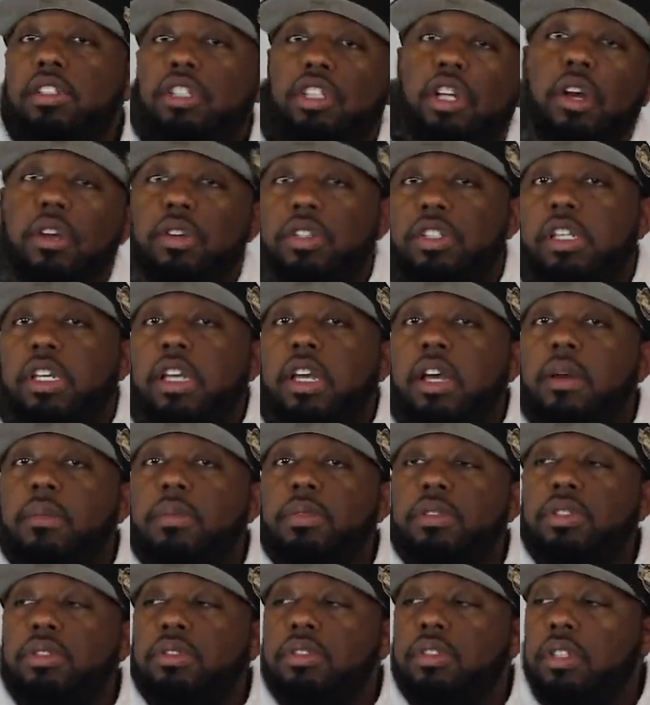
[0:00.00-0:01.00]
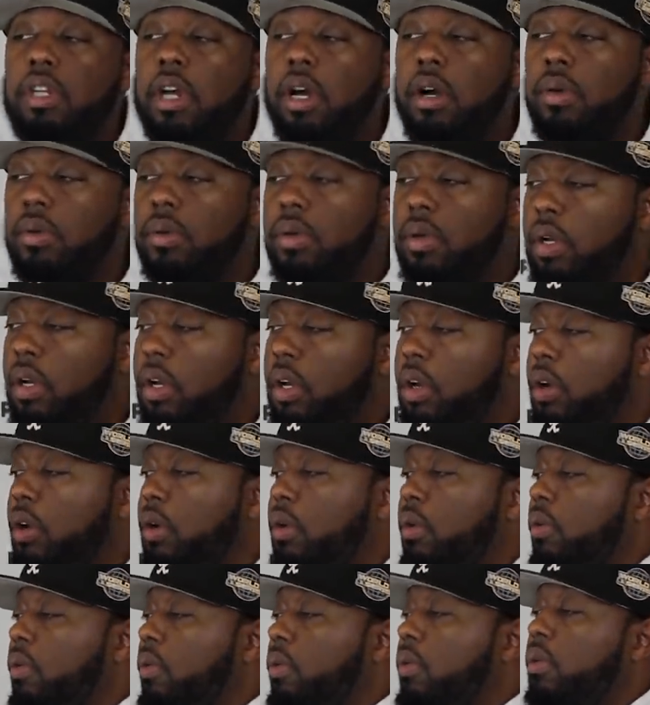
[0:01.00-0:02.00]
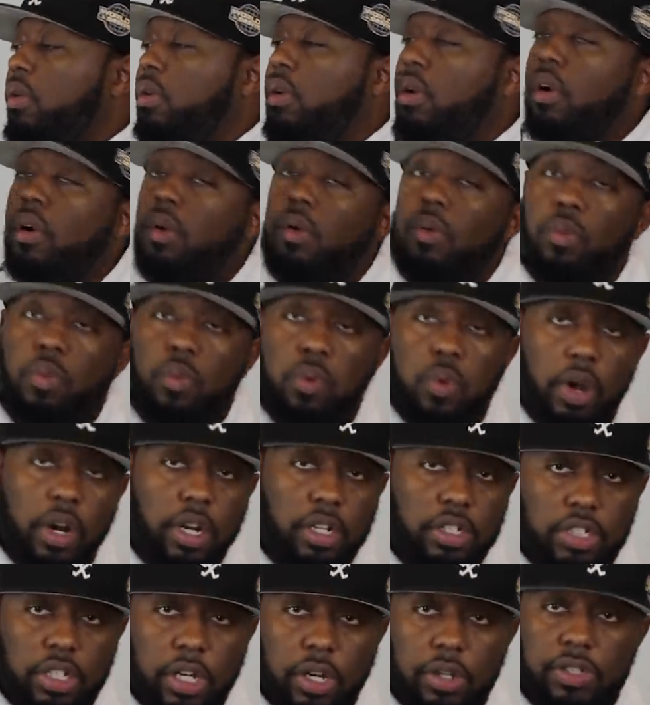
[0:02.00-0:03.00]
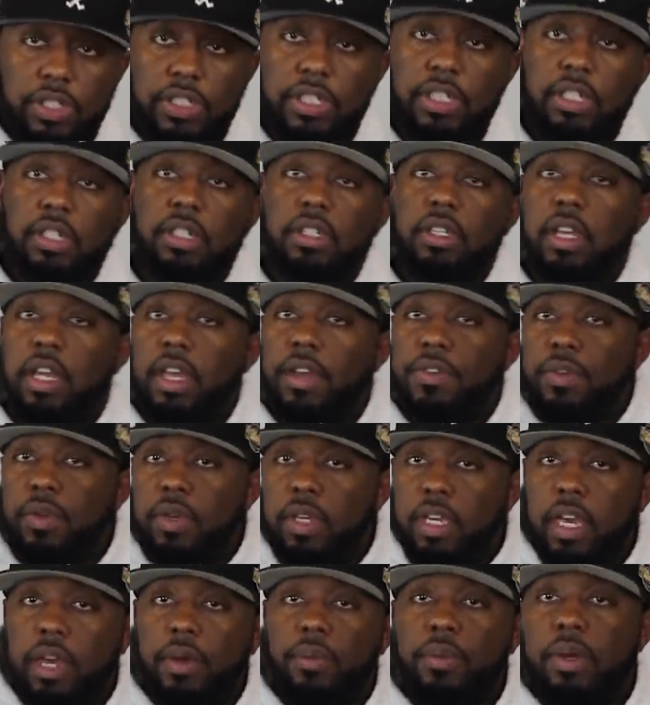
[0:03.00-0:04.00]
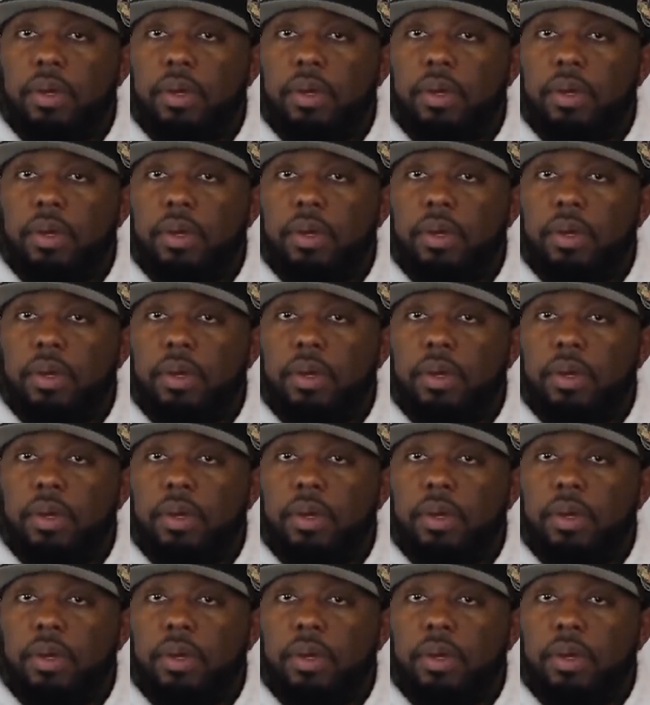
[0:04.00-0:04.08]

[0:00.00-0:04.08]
Jersey, but you don't want a jersey. If you get